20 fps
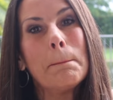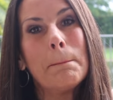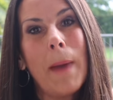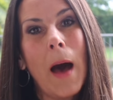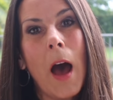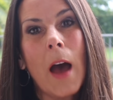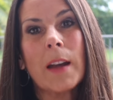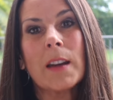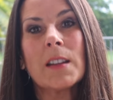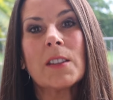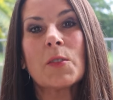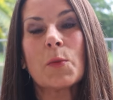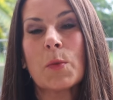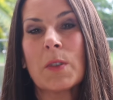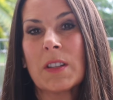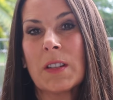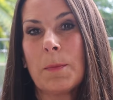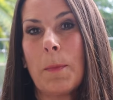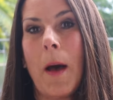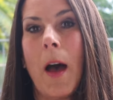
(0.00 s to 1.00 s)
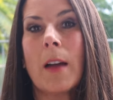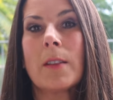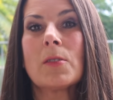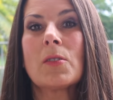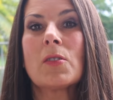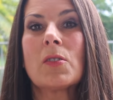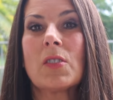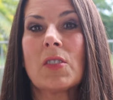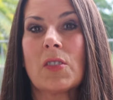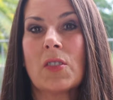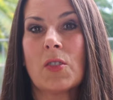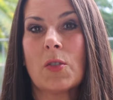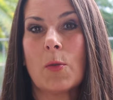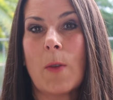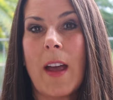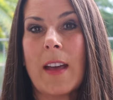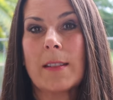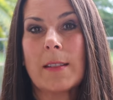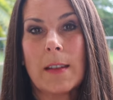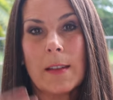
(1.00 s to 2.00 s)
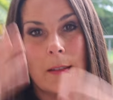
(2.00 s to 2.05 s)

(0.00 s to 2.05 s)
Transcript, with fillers: body's response to stress,